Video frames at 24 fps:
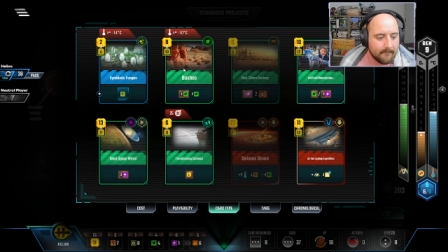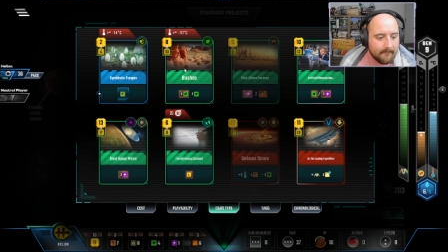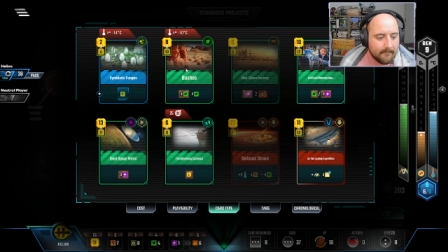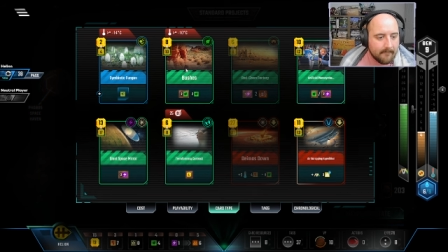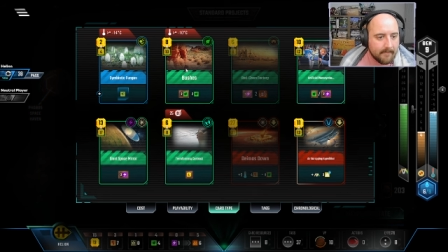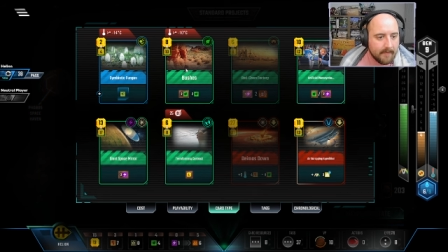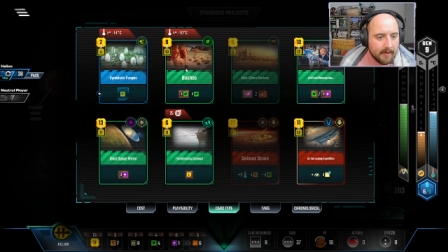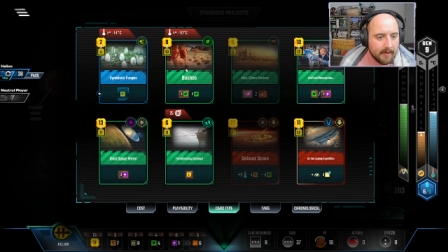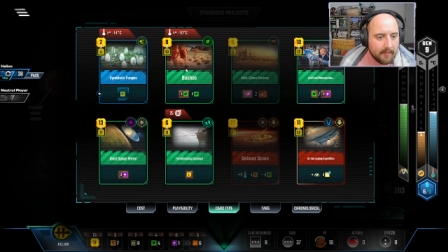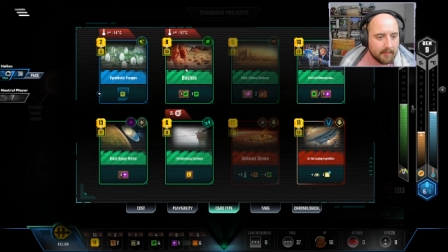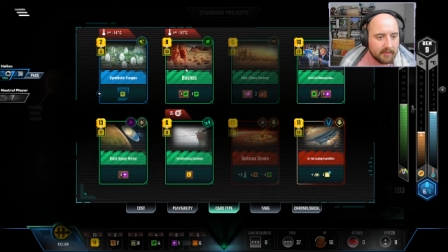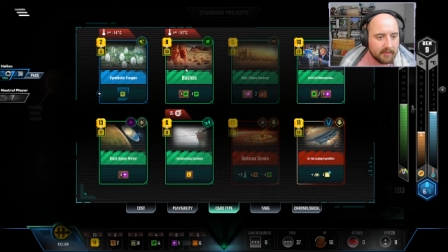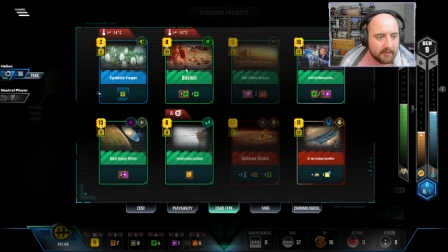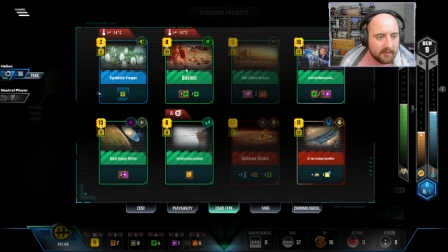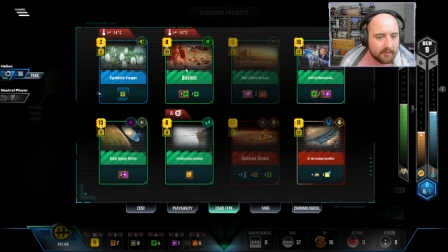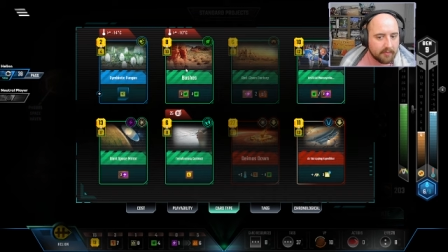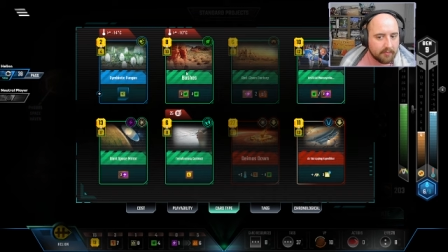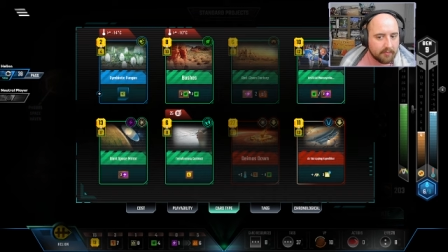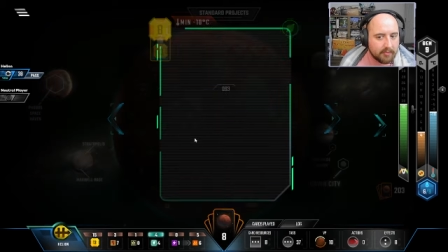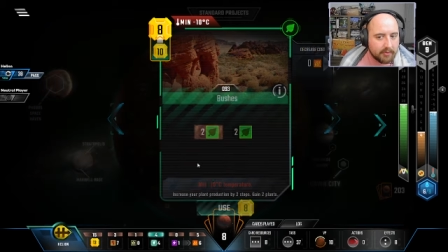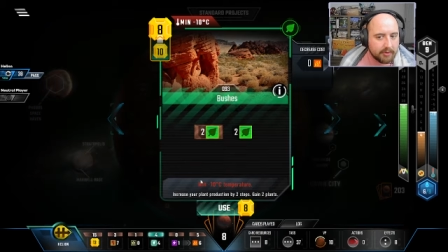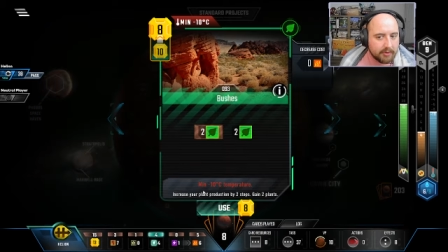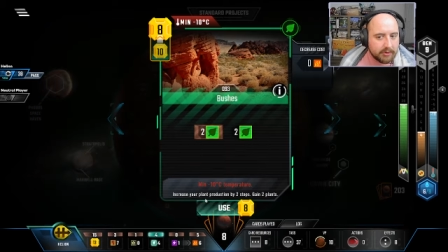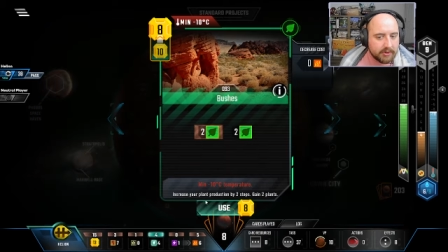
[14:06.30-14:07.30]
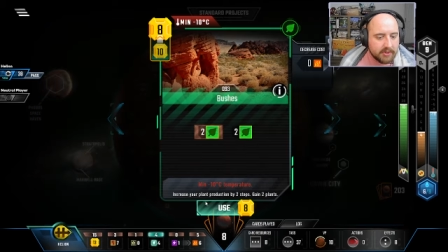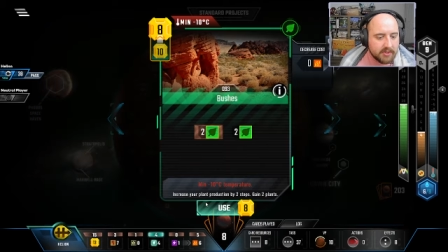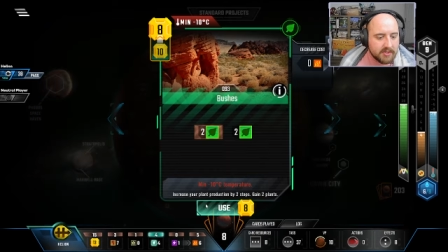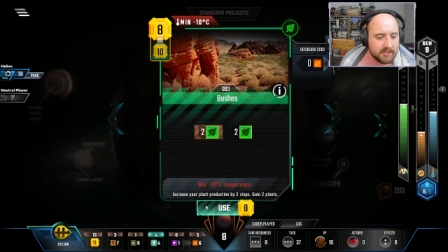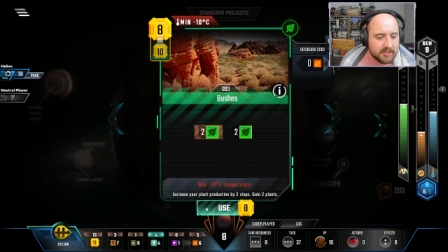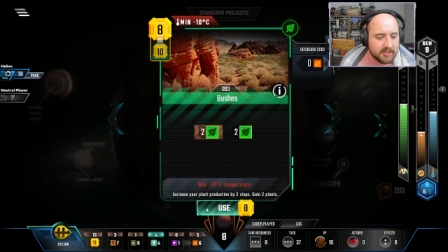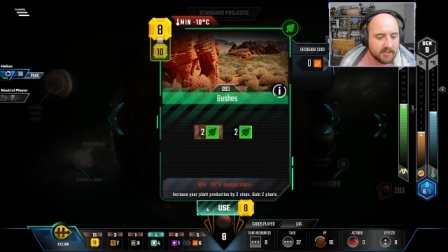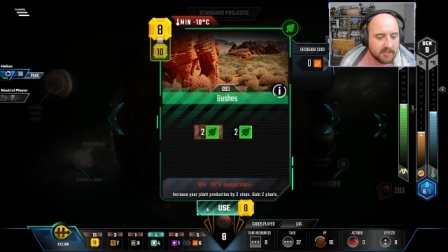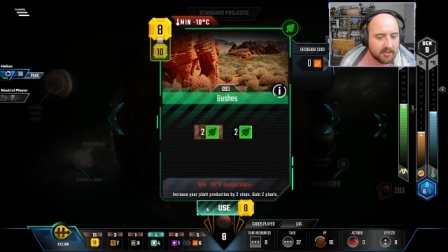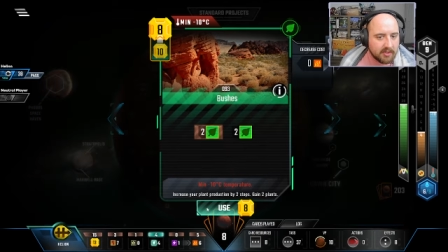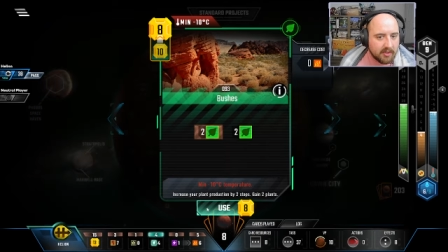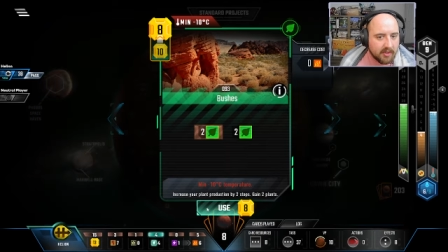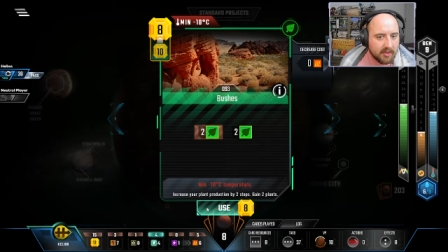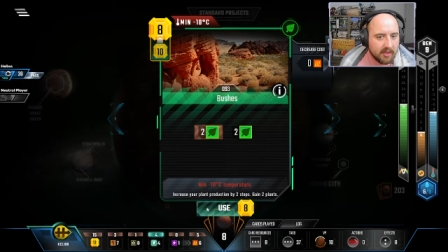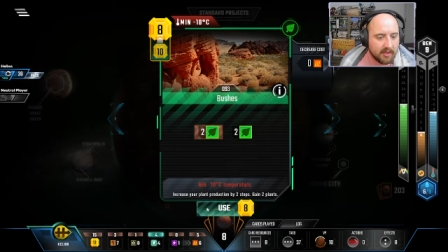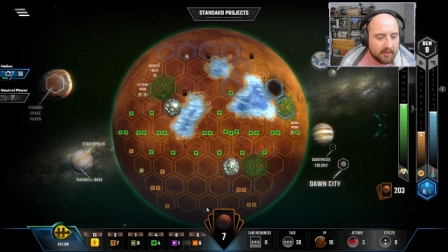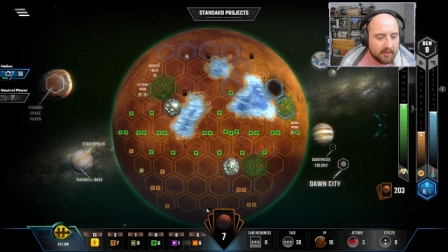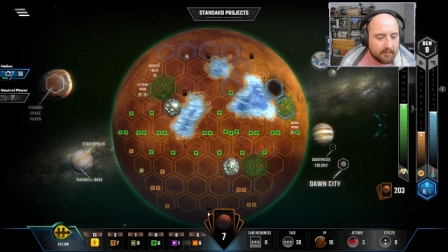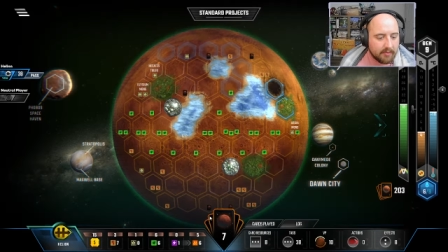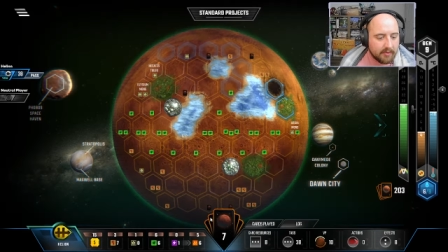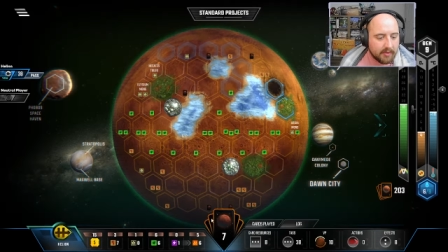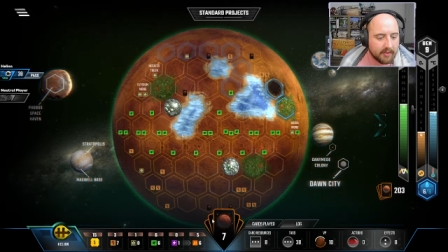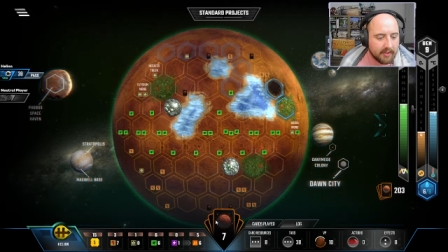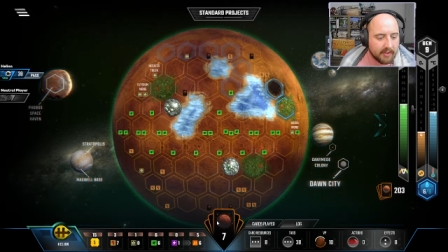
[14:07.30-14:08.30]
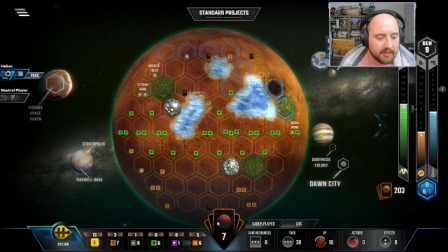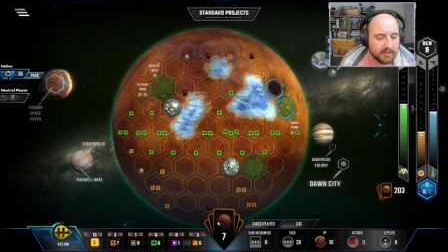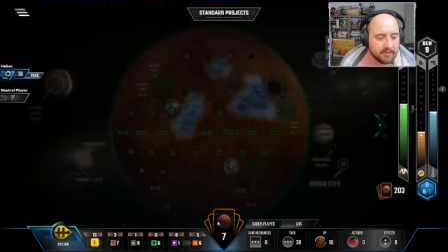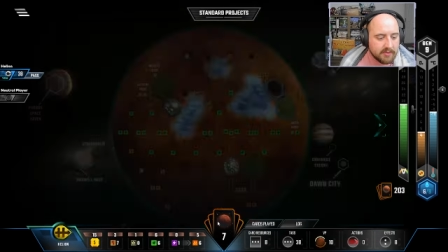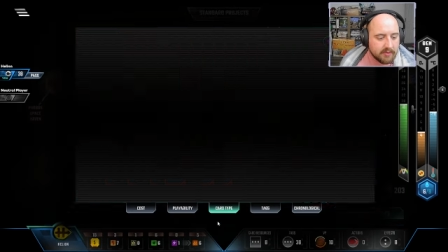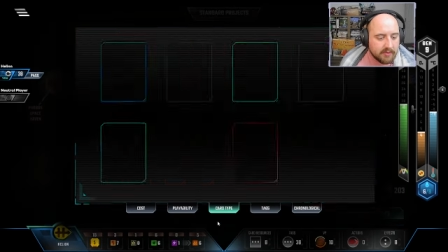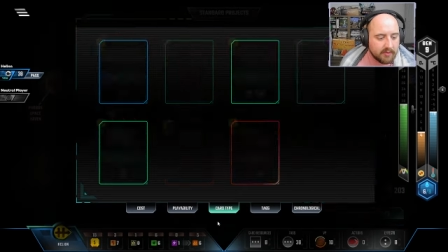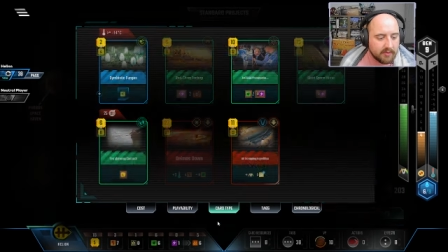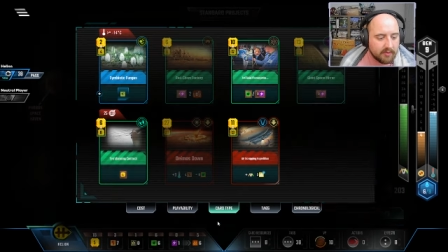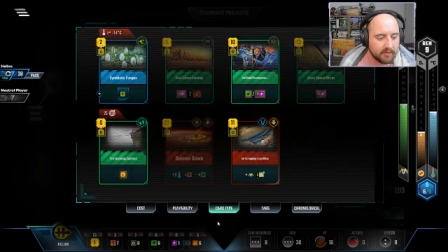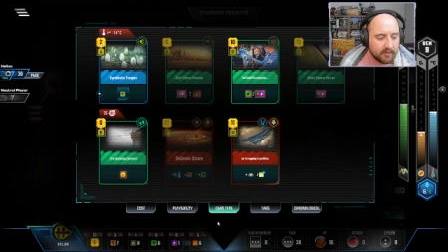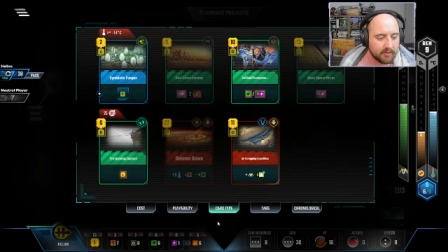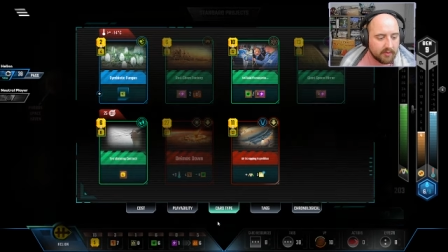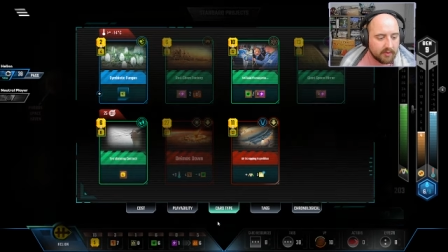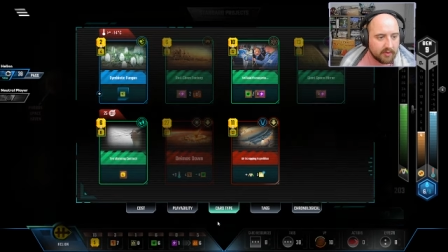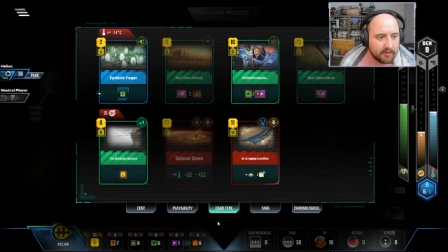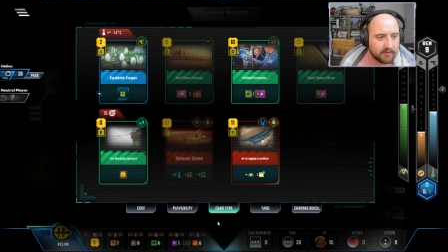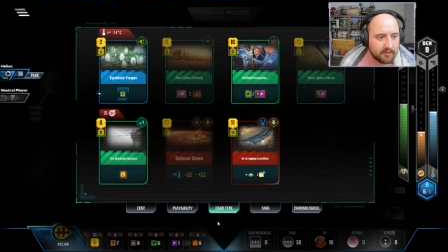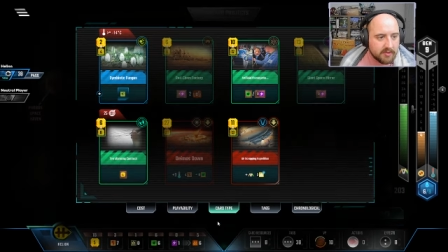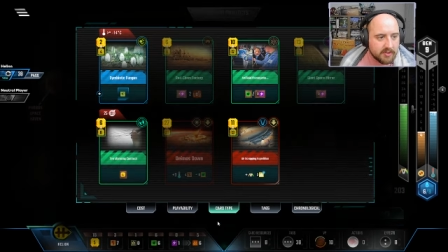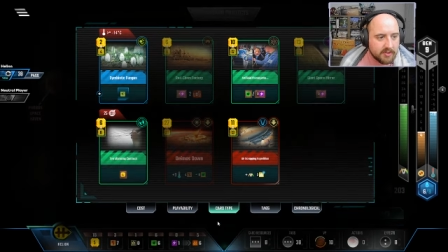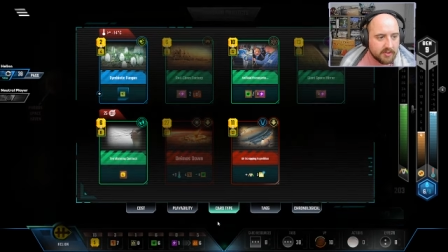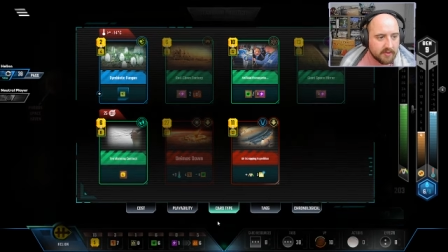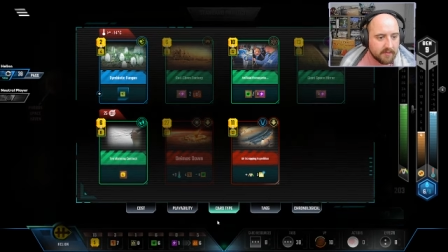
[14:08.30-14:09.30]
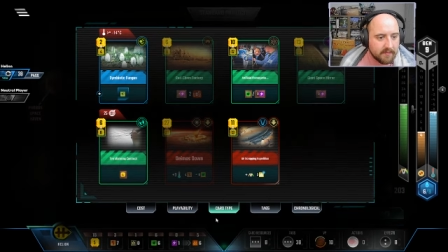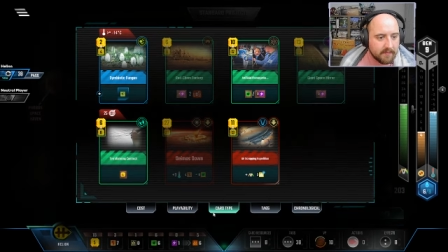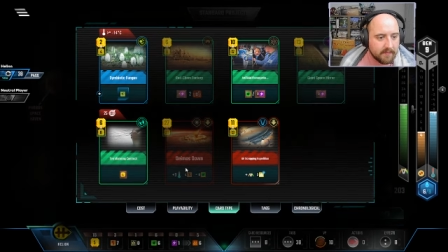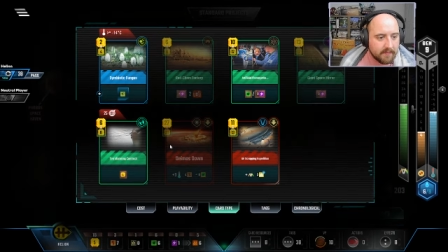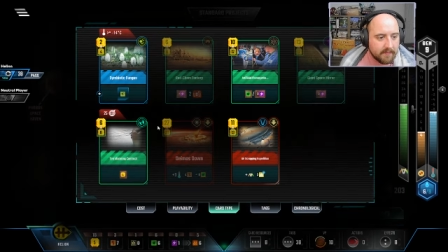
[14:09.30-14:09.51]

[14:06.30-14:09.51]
I mean, look, bushes is a lot of plants. We could really use them.